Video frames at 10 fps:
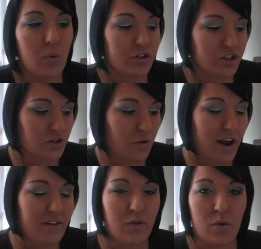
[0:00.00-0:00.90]
which is
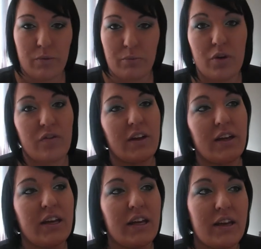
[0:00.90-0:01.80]
great for removing
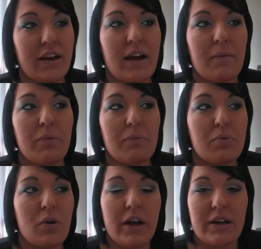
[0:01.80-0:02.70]
any
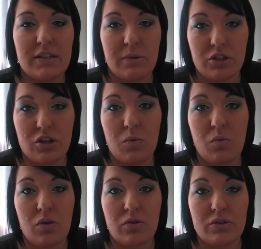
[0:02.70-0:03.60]
products that we don't
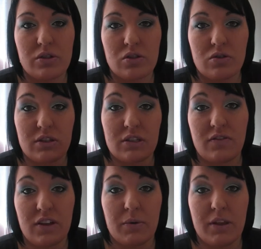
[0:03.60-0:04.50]
want to
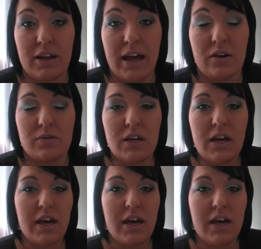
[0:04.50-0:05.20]
interfere with our nails.